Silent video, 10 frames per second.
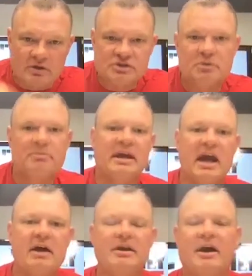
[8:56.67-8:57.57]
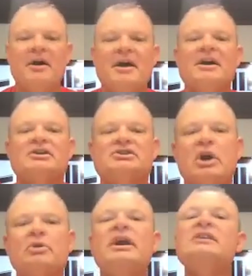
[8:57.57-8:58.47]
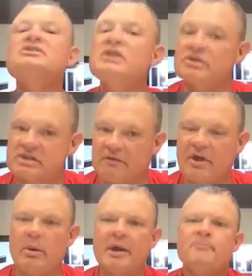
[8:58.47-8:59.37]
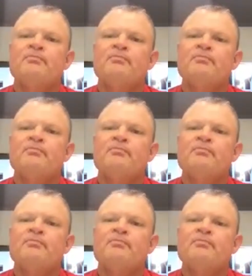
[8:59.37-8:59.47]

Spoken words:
So be careful, So you got to see yourself that way.